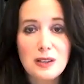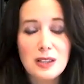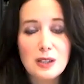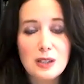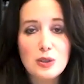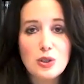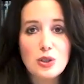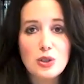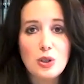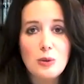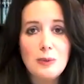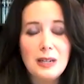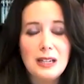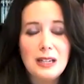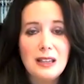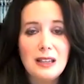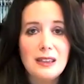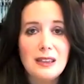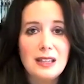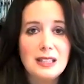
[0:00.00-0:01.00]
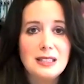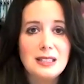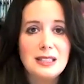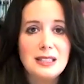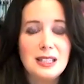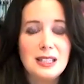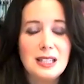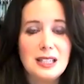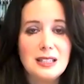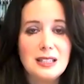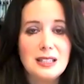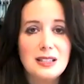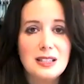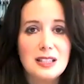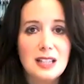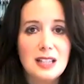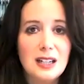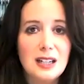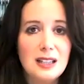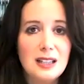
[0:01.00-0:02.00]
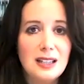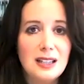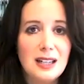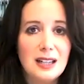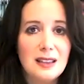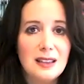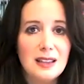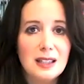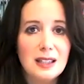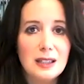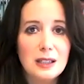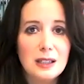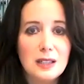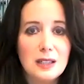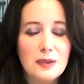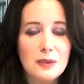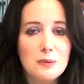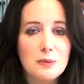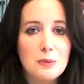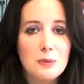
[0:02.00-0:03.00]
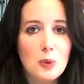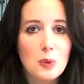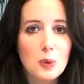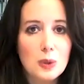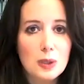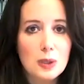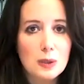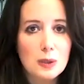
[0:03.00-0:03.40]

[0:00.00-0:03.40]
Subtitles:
there's so many things that he's done that I think are even more